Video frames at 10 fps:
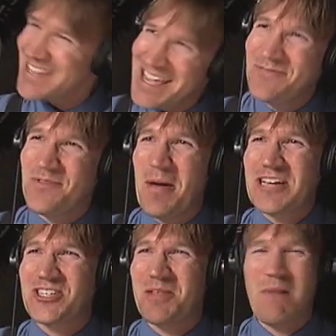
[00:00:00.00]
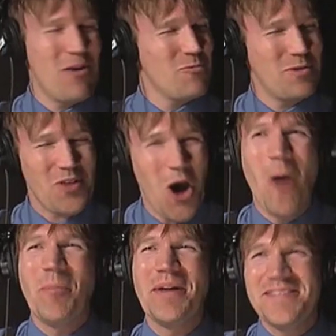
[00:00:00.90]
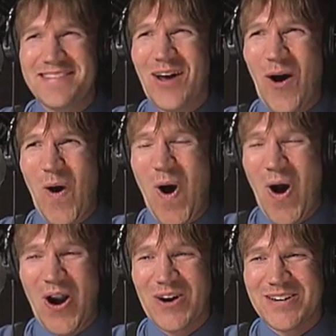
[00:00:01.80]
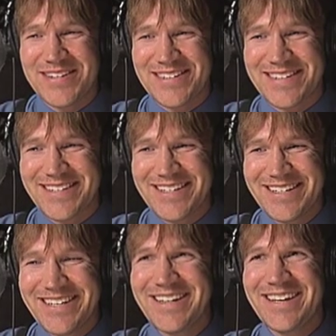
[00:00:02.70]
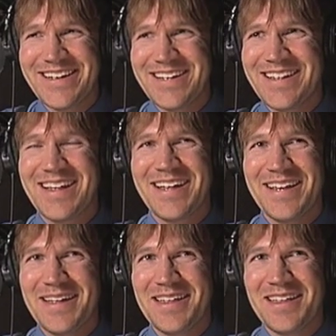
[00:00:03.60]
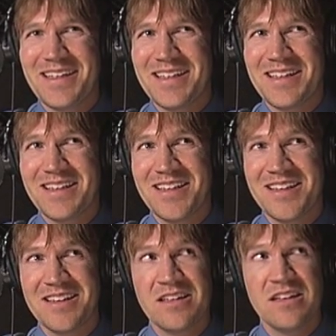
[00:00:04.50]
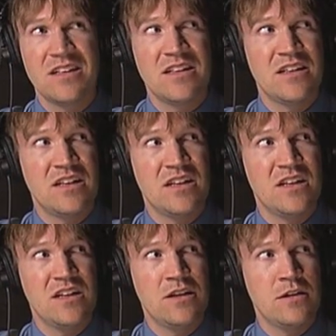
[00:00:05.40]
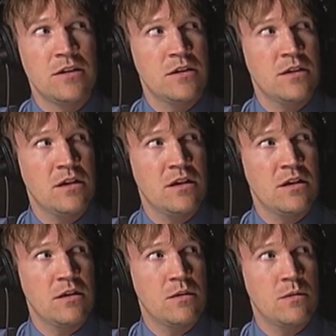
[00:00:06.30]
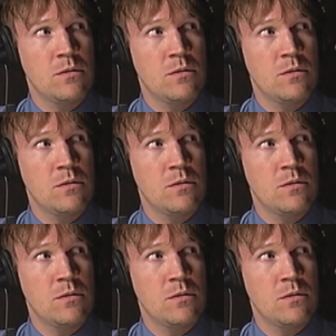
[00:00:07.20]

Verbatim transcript: inflammation of the mouth with open sores. An eye in the horse kid, slip the word of the Lord in, now.